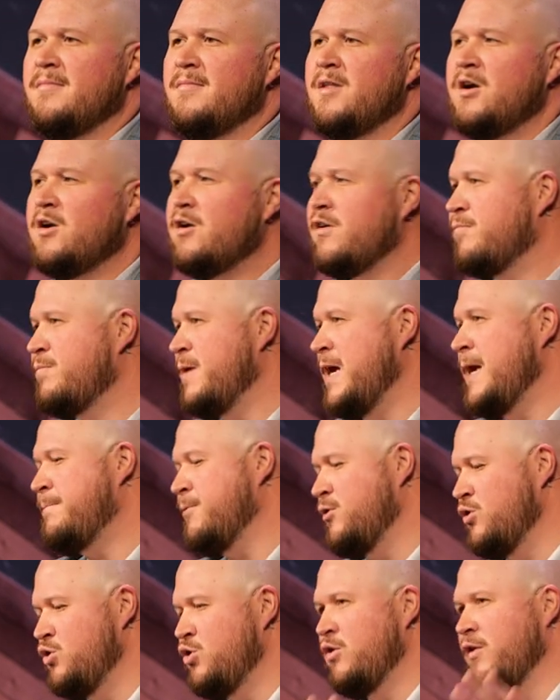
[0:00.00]
There are
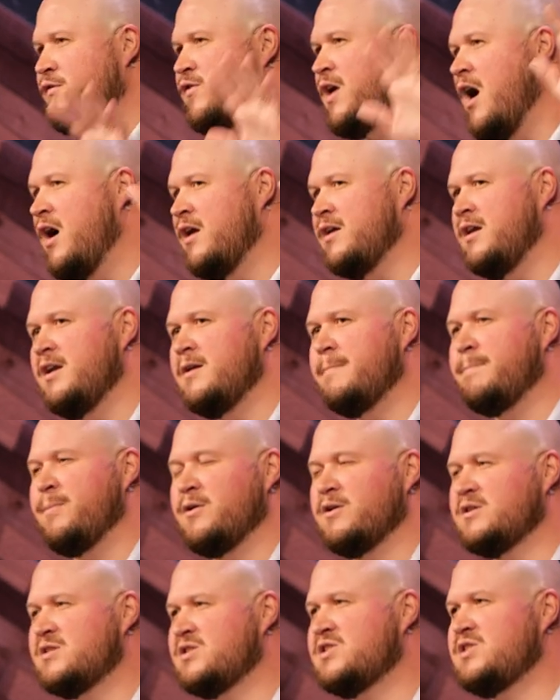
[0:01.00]
people who have gone in
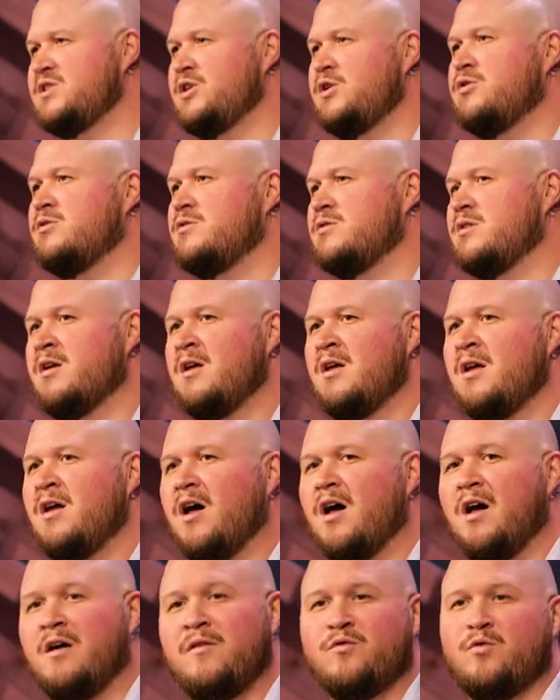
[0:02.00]
pursuit
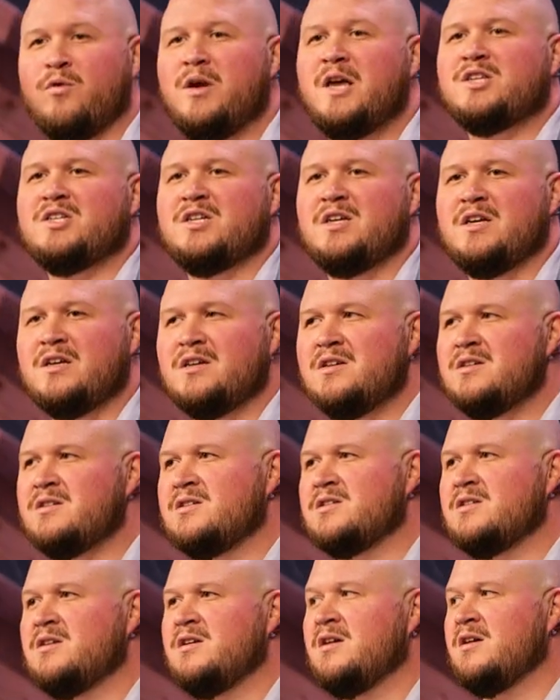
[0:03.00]
of
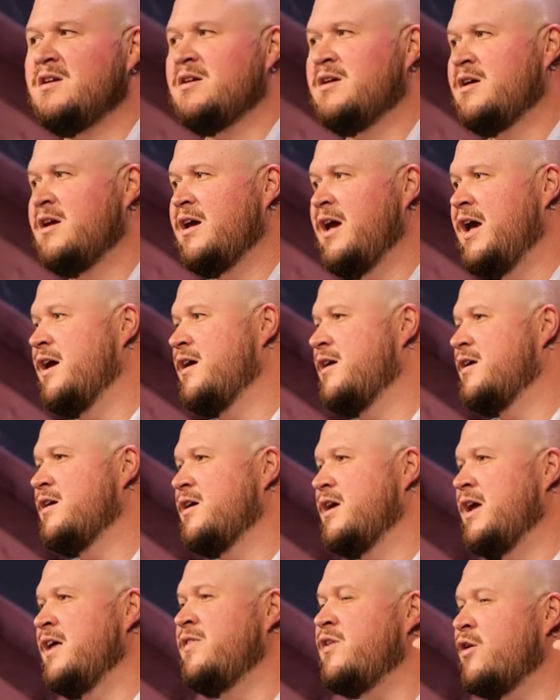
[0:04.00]
riches
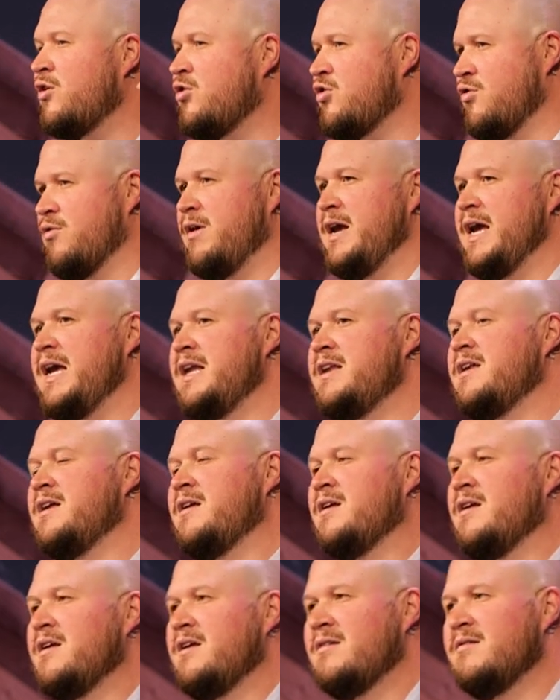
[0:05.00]
in their greed,
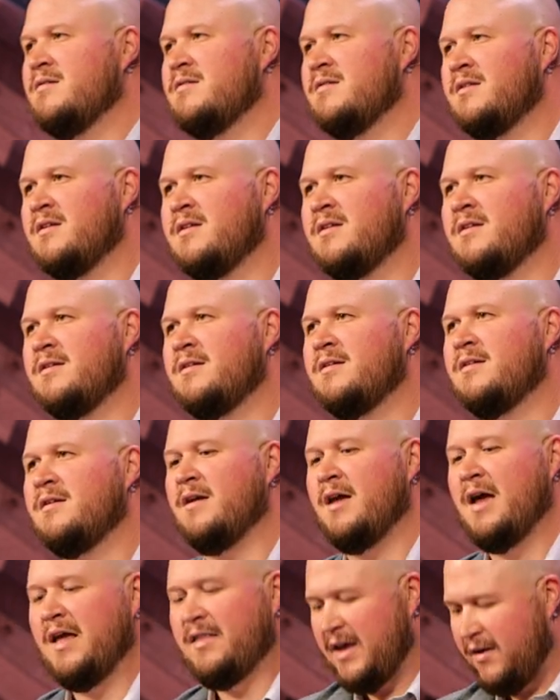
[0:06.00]

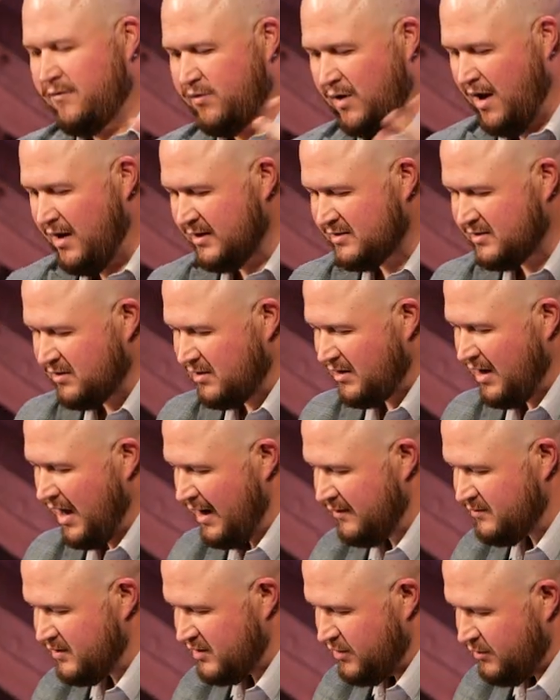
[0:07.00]
and they have lost their
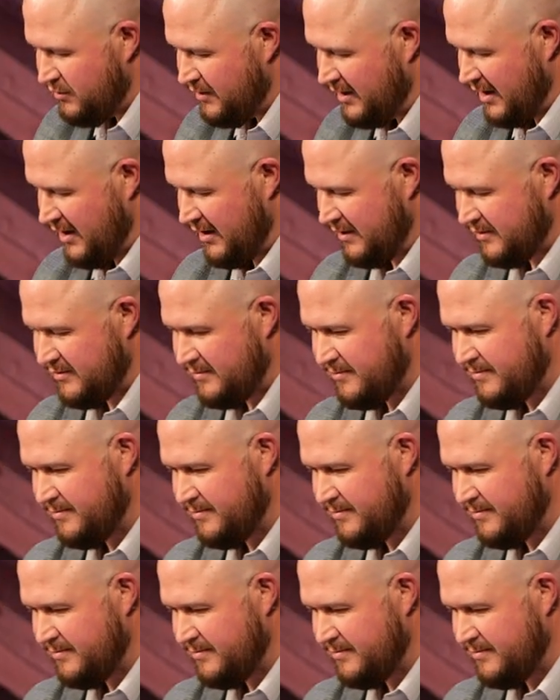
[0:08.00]
lives doing it.